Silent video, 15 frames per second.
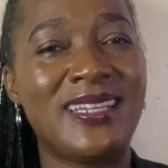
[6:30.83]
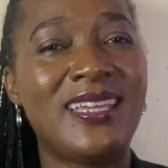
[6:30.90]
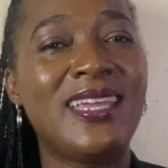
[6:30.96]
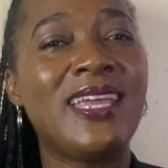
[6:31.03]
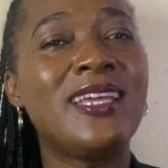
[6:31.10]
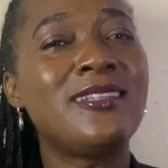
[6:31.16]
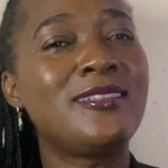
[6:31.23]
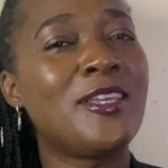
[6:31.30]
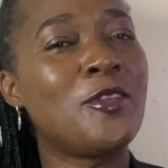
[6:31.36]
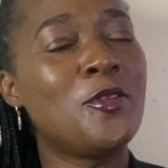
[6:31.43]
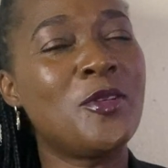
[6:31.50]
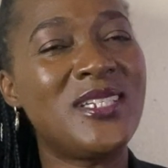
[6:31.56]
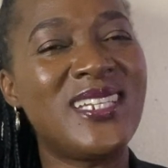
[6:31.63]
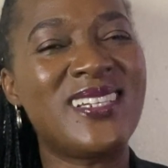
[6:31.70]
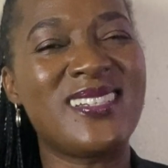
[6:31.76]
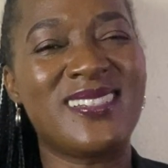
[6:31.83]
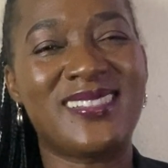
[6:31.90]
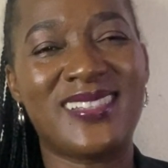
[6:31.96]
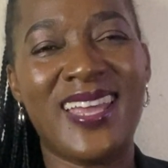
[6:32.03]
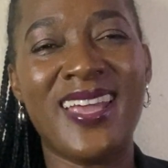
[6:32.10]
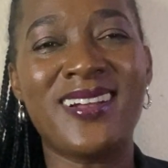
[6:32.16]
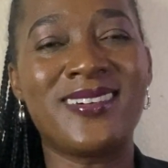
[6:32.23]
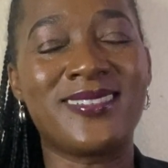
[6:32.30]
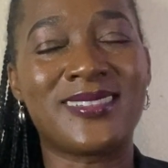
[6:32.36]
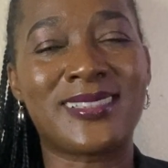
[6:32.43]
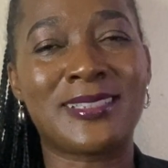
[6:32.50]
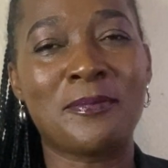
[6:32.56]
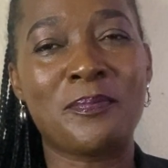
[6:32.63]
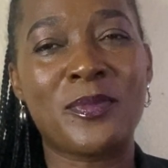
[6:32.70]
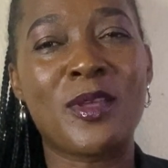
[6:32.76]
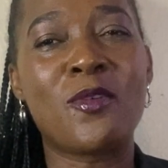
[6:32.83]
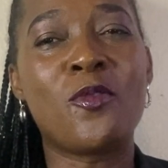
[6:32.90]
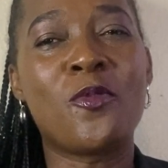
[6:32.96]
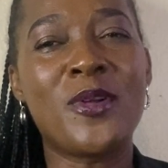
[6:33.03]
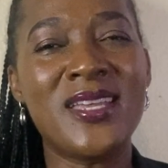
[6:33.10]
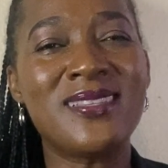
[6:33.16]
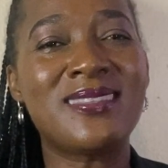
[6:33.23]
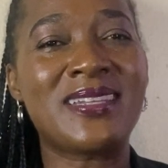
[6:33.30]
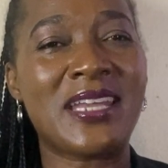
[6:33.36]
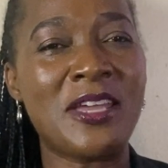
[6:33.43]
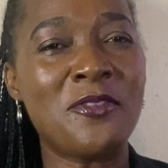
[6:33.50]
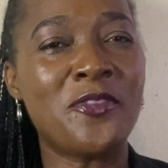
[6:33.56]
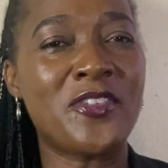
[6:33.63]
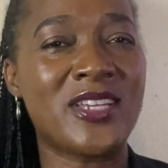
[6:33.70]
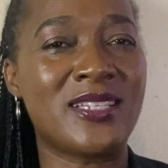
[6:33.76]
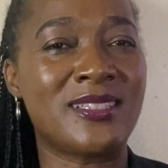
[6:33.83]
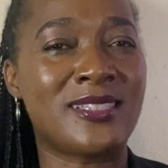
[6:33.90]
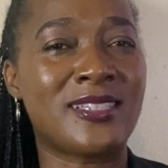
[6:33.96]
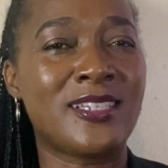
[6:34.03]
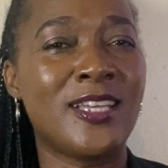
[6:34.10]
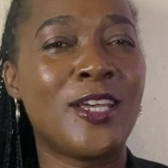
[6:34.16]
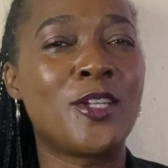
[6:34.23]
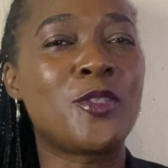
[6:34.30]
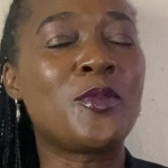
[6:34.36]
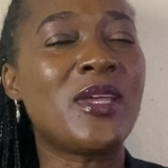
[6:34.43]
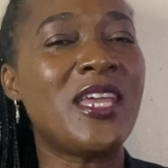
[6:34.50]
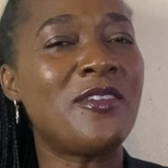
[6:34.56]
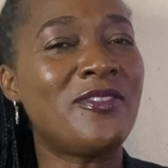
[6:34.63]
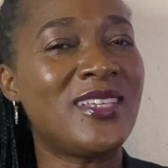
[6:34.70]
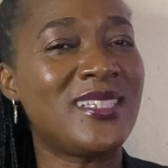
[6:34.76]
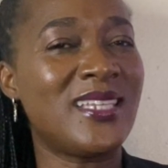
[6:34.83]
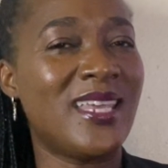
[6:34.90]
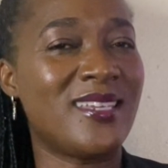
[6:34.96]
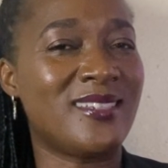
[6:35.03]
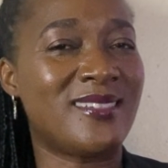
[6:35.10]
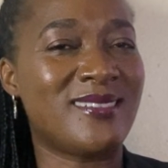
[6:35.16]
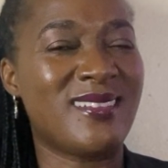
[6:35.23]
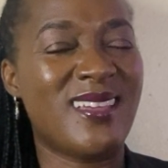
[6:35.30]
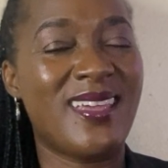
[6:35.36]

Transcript: and the uterine cycles with reference to FSH,